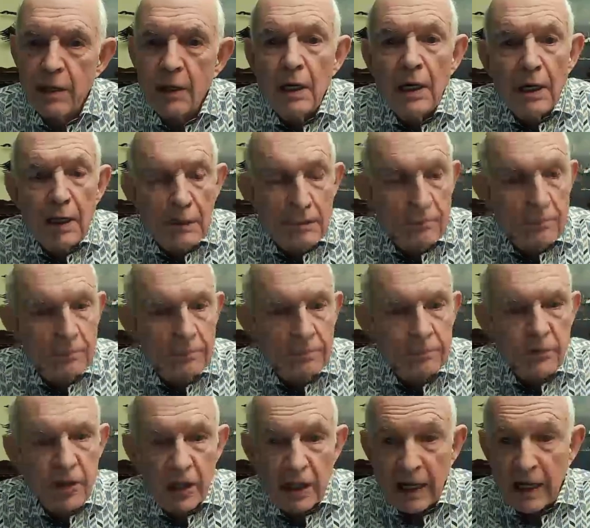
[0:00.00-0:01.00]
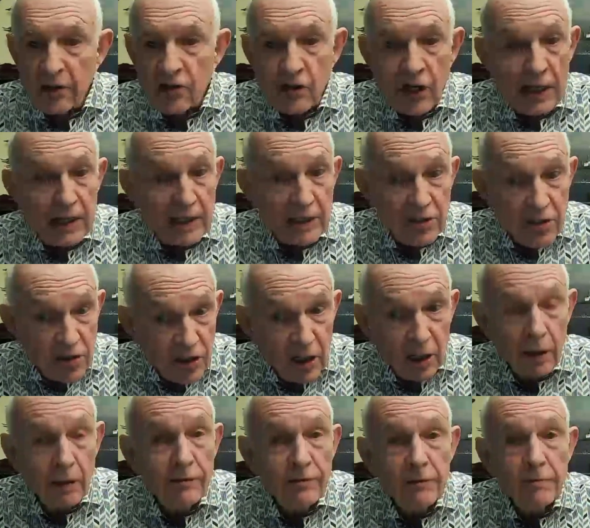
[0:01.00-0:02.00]
The NASDAQ itself
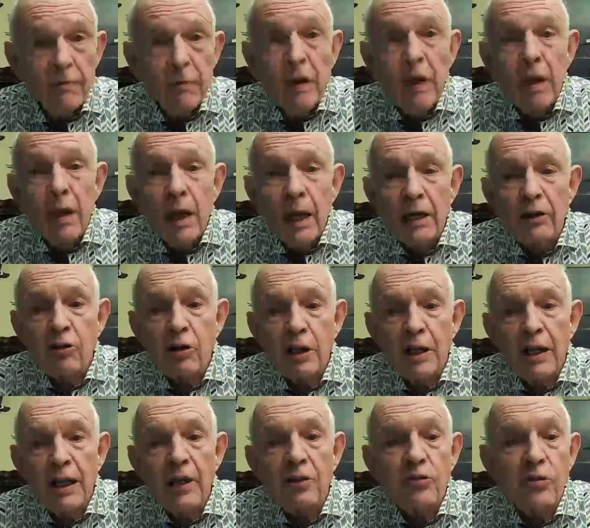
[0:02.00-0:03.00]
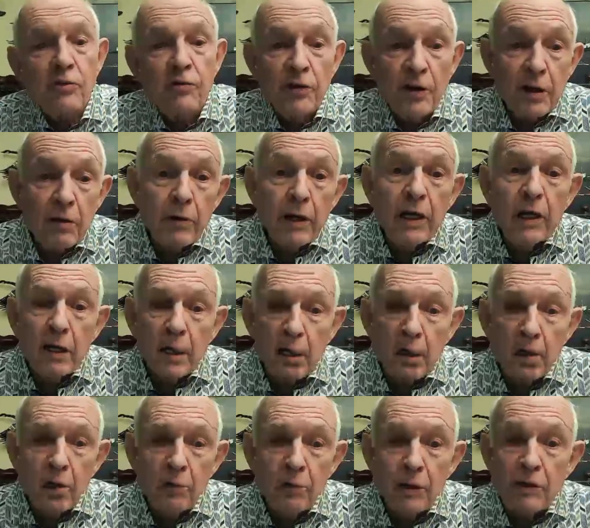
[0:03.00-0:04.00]
actually has a fair way to go
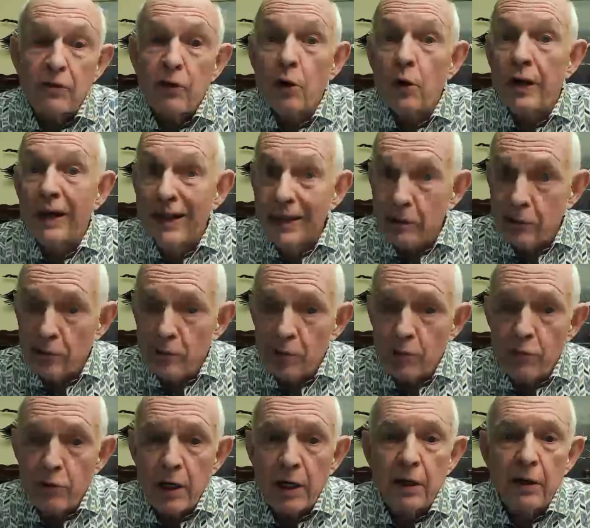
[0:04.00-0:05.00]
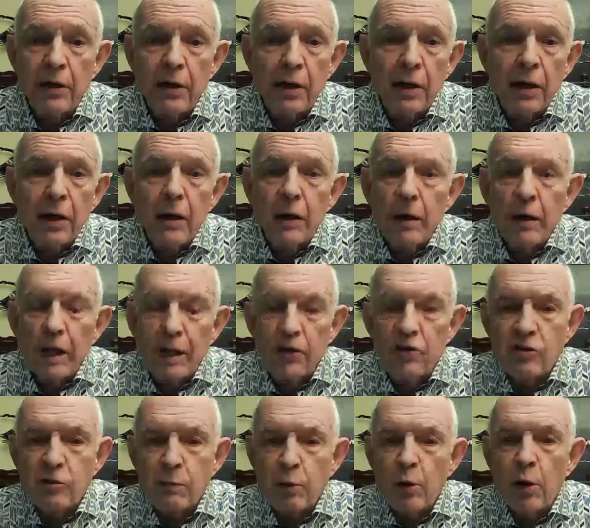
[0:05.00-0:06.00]
before it could render a
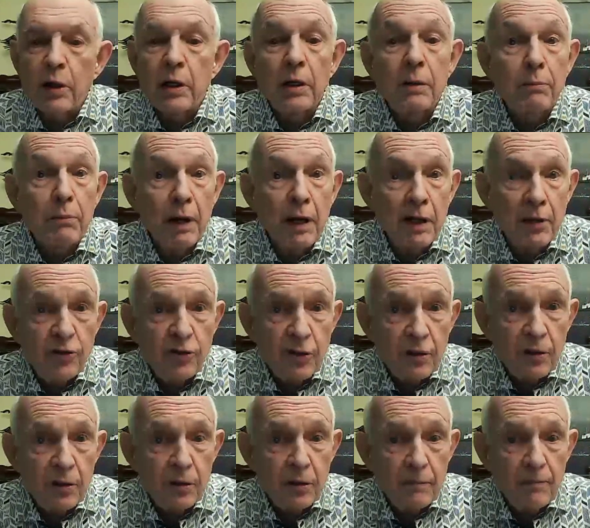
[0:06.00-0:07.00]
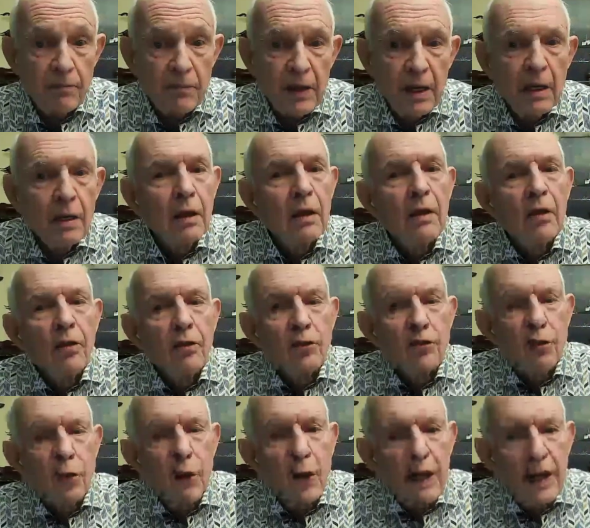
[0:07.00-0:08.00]
supporting buy signal. So
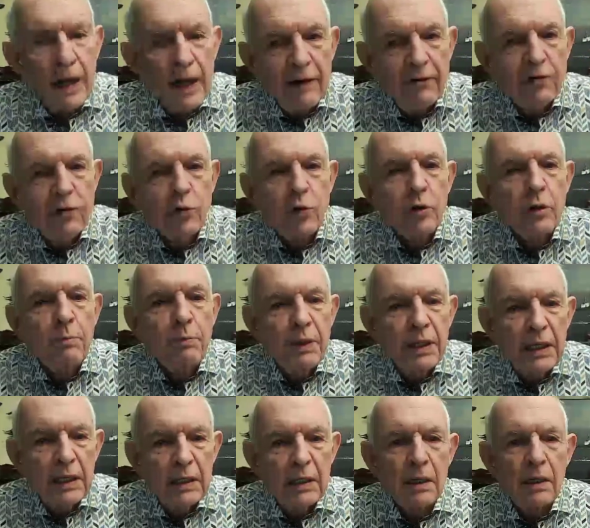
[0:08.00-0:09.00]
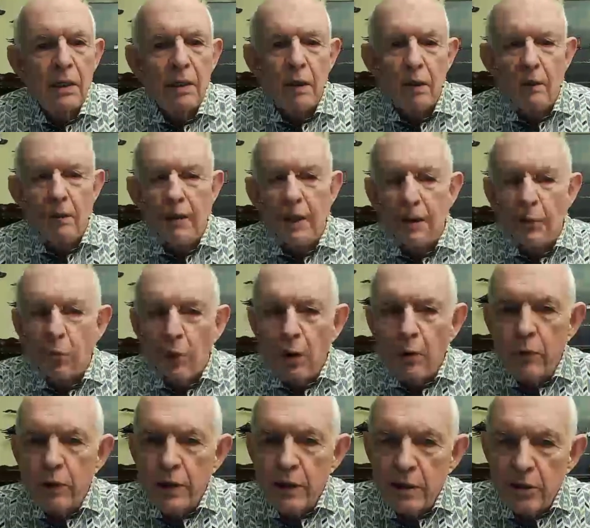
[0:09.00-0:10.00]
I have to repeat that what we
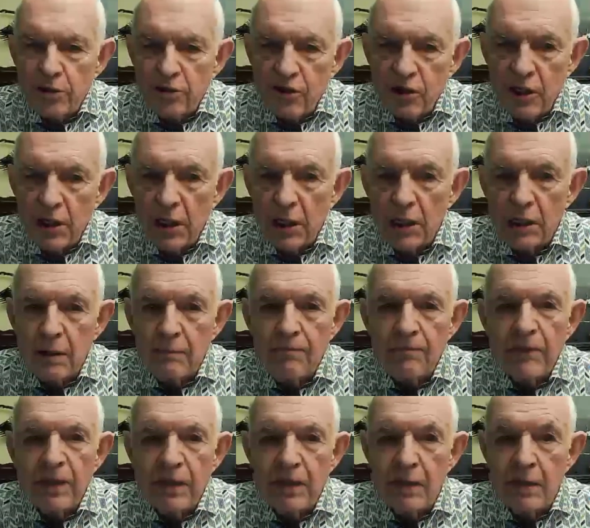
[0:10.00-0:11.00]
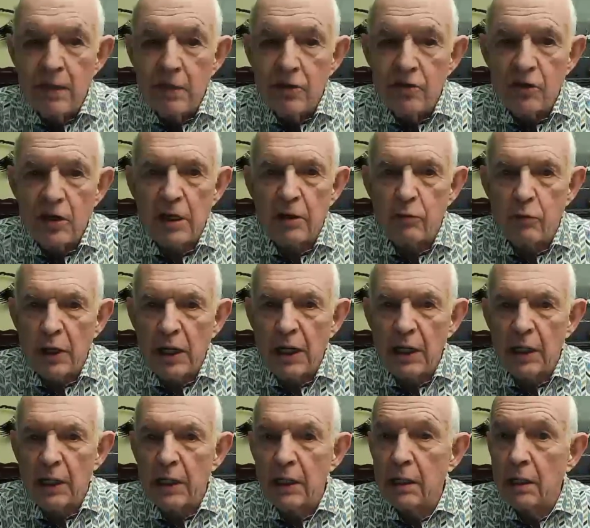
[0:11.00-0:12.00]
are seeing is a
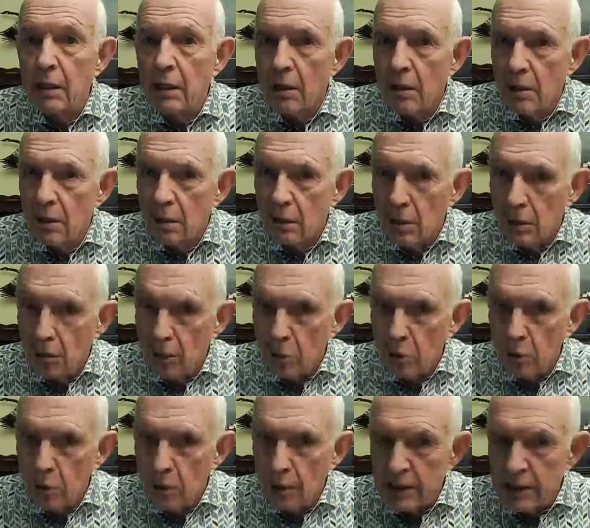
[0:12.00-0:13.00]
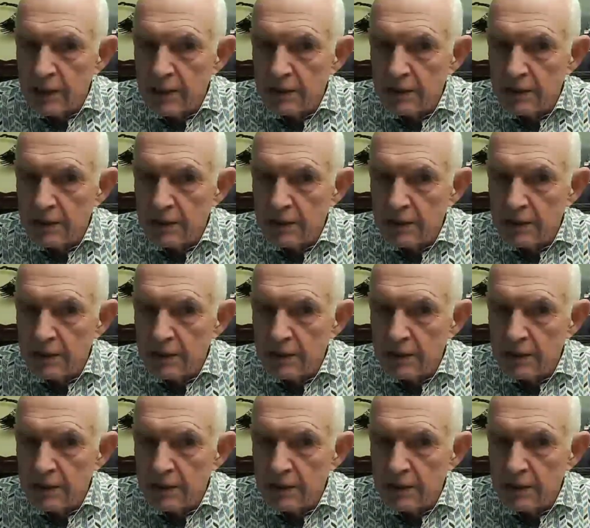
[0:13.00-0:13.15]
rally only.